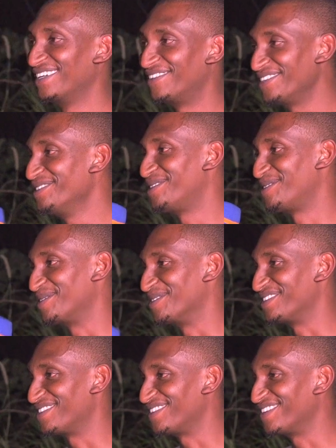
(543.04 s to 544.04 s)
real
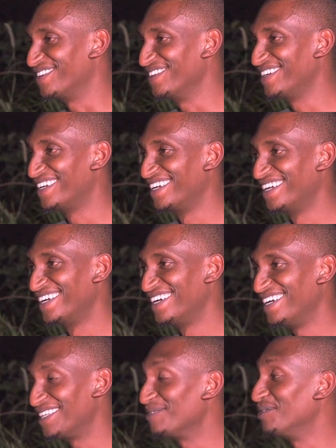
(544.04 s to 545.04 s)
shoes, you know.
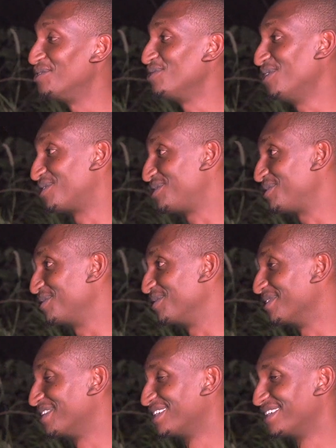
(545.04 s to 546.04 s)
They were shocked too.
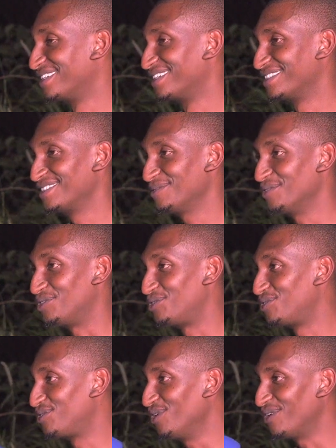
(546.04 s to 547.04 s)

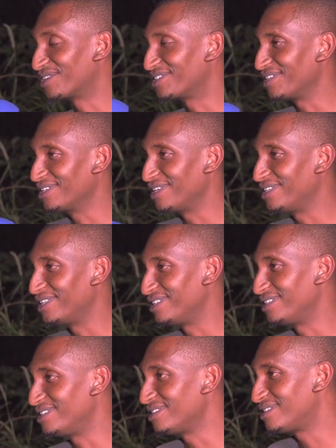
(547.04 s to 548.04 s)
Shocked. They
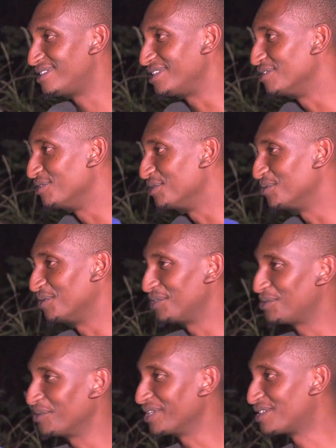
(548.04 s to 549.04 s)
just didn't know
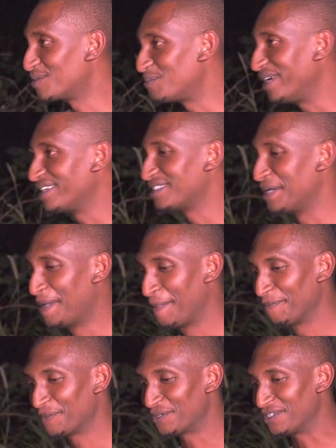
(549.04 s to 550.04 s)
what to expect
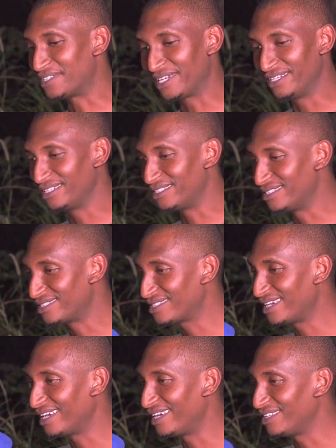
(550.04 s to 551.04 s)
because suddenly this
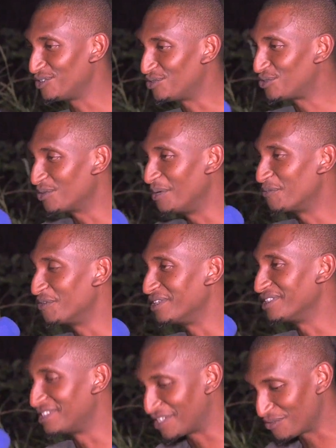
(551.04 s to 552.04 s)
guy, you show up for
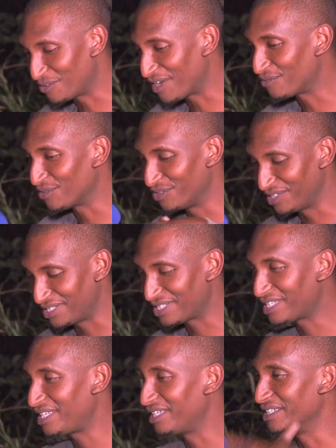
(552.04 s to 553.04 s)
an interview, you have all
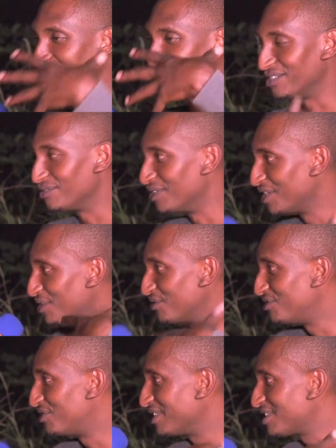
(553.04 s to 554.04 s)
these heels and you're
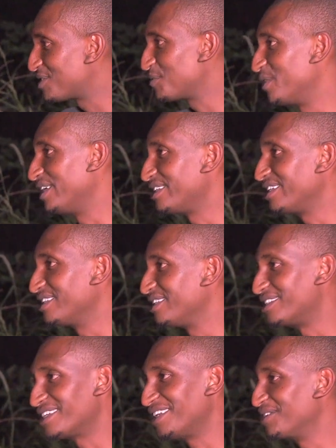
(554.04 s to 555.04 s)
dressed smartly and
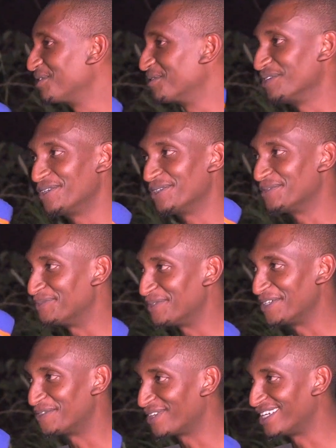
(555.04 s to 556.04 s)
they're telling you,
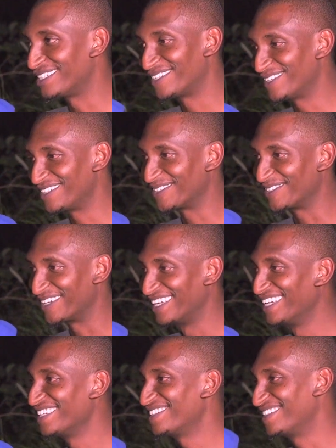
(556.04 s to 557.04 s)
my friend, you need
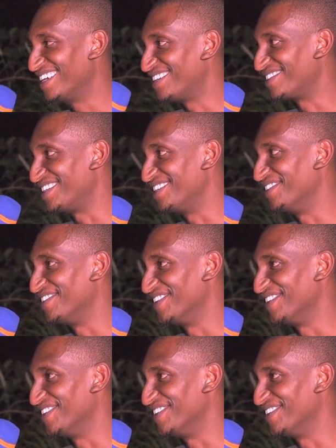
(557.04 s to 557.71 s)
to get rid of